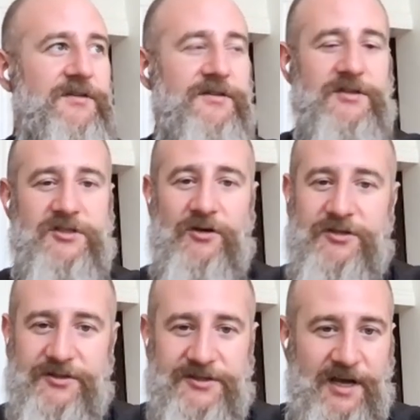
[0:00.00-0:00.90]
the
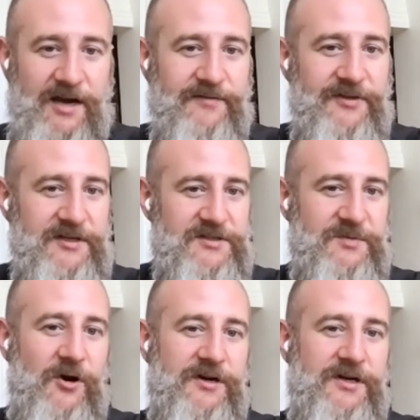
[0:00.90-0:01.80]
social side of things, the
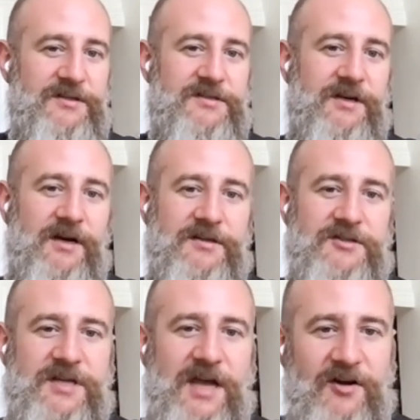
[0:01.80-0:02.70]
marketing side, and
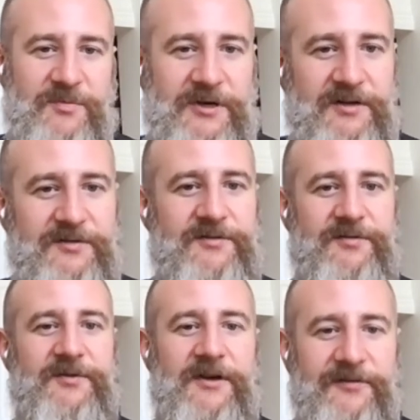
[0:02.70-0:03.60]
just how to be
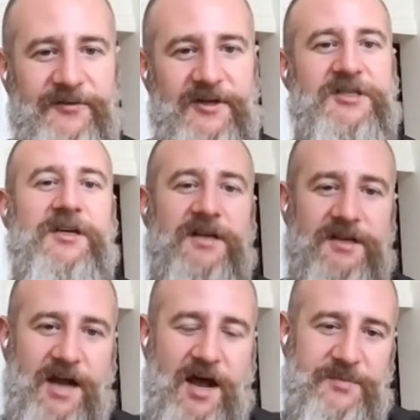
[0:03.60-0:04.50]
efficient
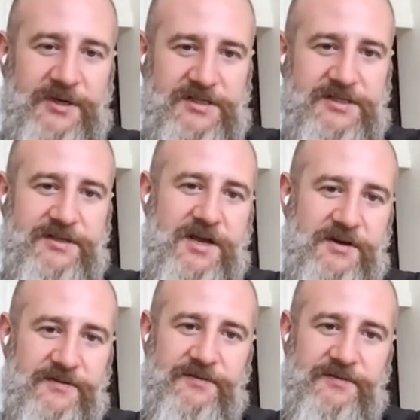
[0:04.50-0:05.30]
and not be a slave.